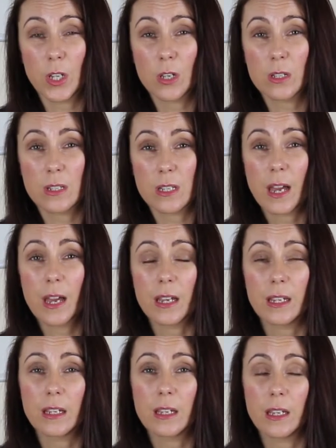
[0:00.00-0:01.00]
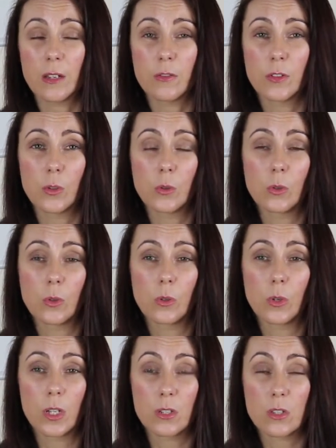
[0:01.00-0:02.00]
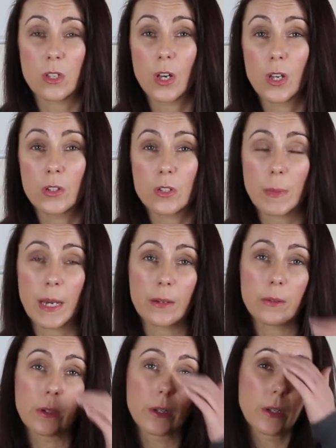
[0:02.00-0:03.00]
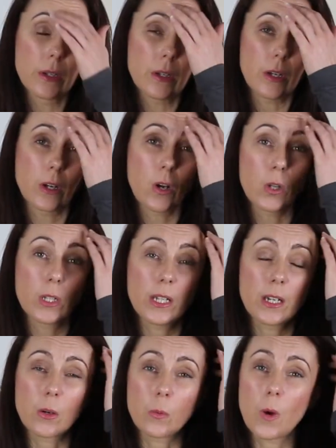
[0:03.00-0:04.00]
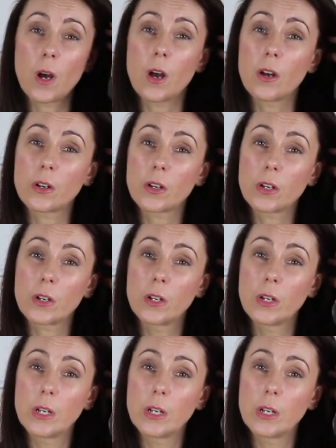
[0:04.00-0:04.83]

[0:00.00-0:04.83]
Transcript: you can take if you're concerned about a colleague at work.